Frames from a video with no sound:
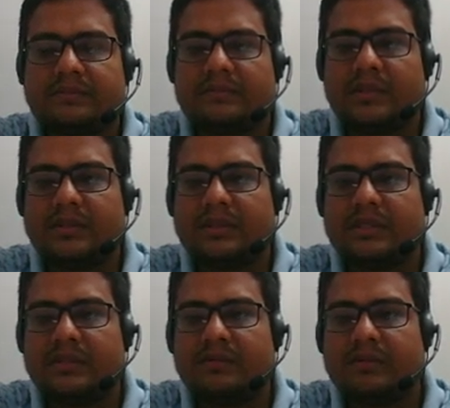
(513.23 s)
plus
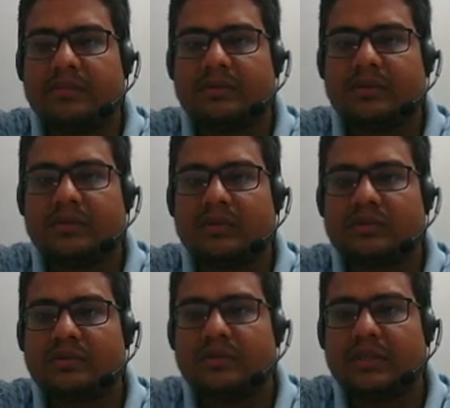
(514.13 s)
81 power cos
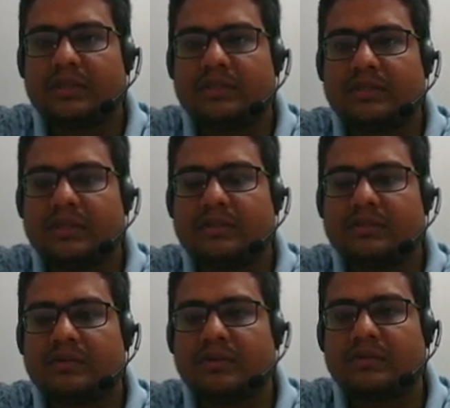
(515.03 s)
square x, that is
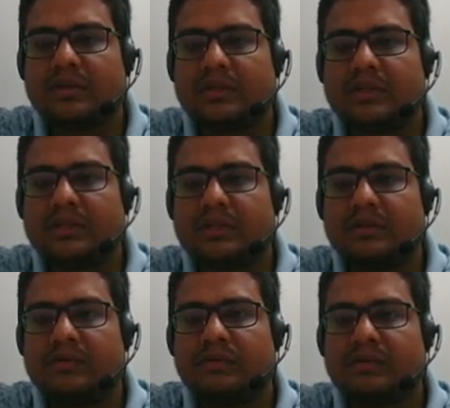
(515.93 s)
equal to 30. Then
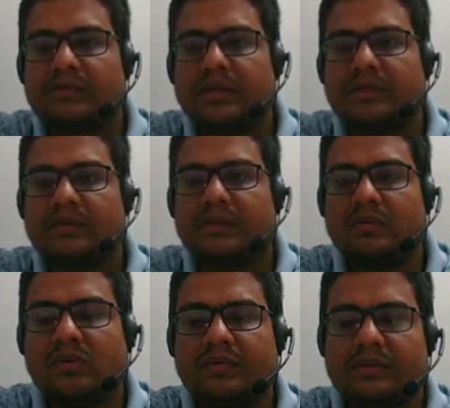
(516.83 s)
we have to find the value
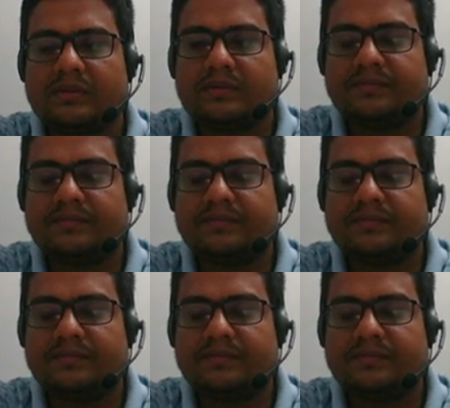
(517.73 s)
of x.